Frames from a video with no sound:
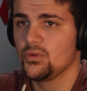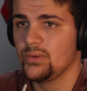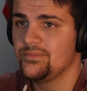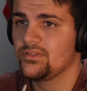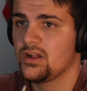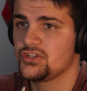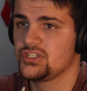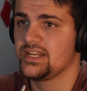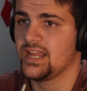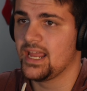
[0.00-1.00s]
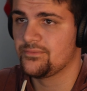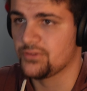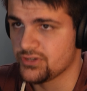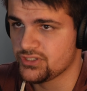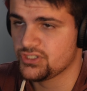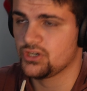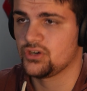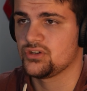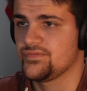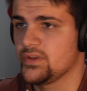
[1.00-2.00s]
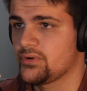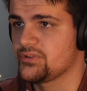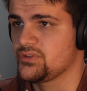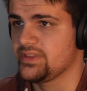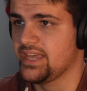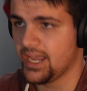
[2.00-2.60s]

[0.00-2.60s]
we've launched an effort to urge viewers with